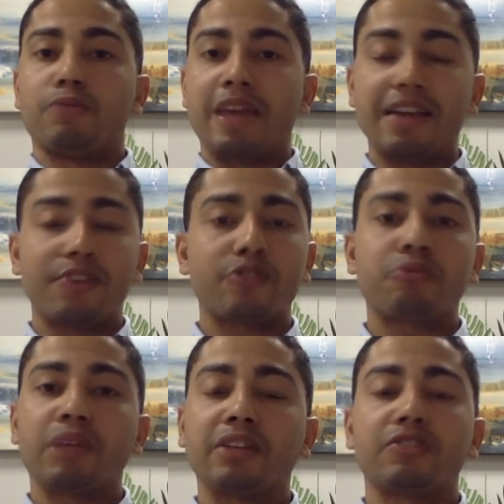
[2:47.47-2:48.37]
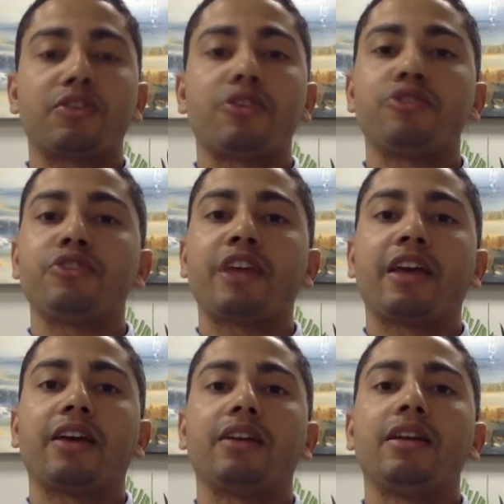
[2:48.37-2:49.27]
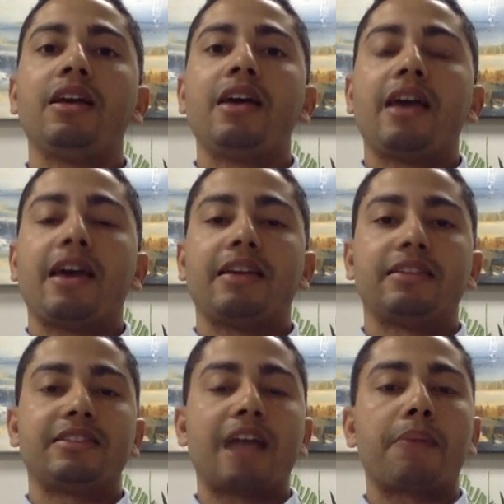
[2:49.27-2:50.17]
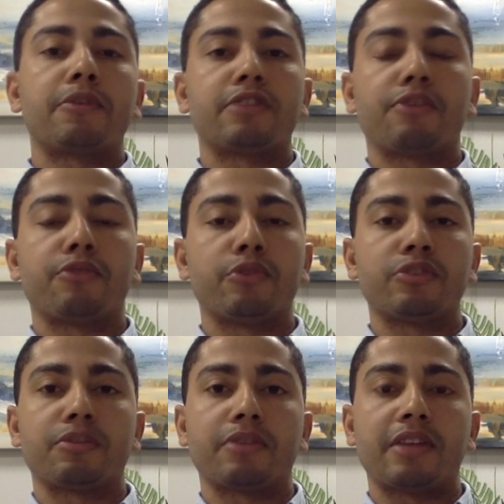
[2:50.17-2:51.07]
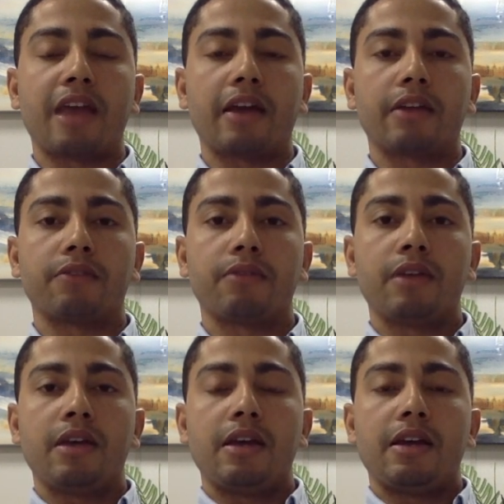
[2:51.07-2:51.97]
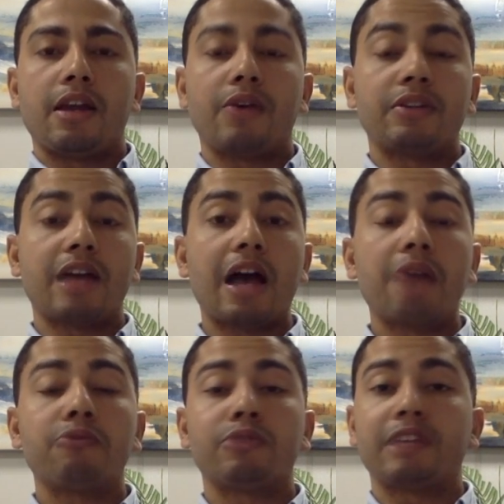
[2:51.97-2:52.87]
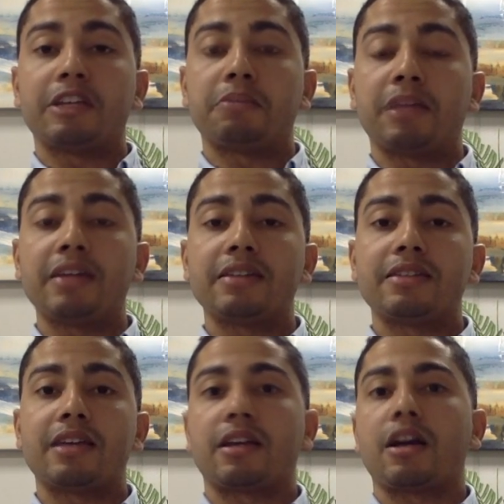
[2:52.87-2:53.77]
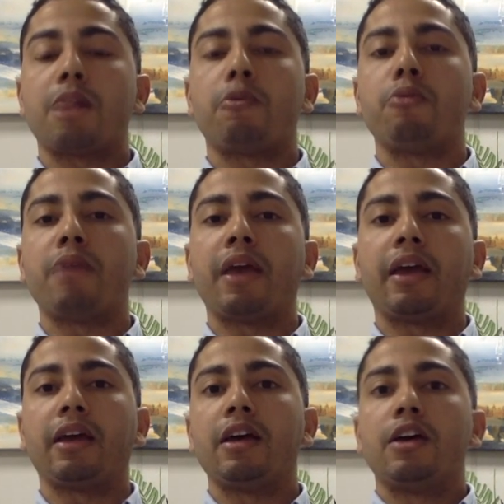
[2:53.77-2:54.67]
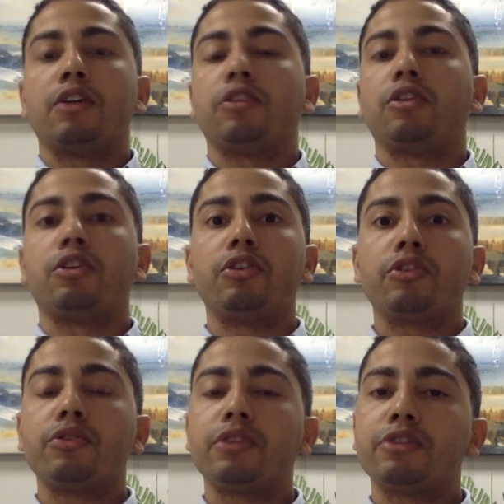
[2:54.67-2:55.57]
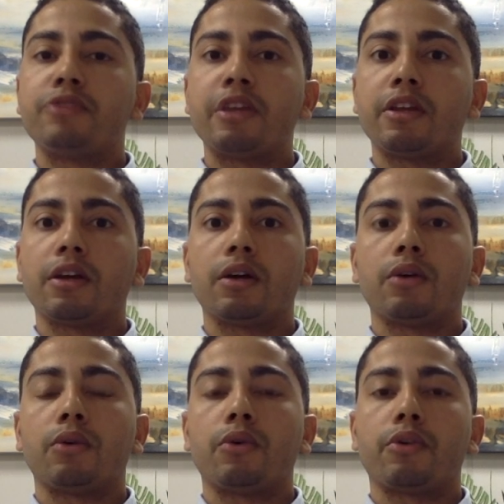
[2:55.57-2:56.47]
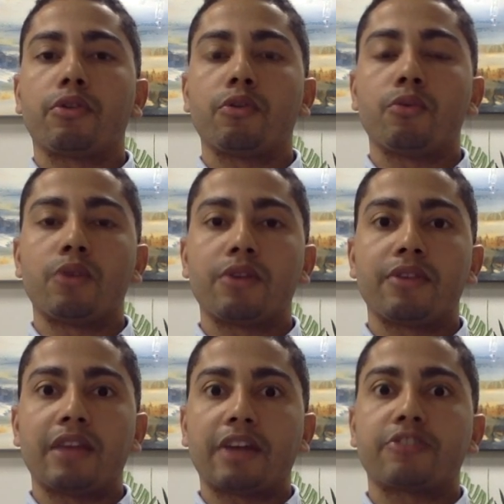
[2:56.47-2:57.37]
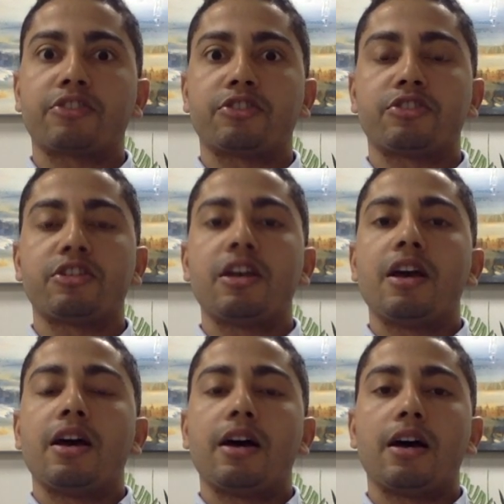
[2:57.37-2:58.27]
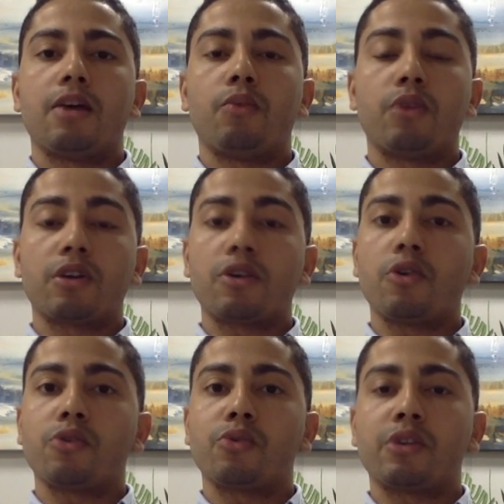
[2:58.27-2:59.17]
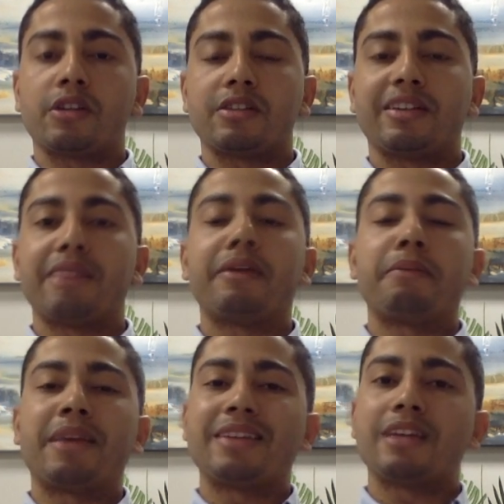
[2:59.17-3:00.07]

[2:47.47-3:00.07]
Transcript: hit those brakes as hard as you can and stop yourself from doing something negative. Now, at times, what takes place is that a couple may learn through this video or through one of the lectures what a code word is, and they may pick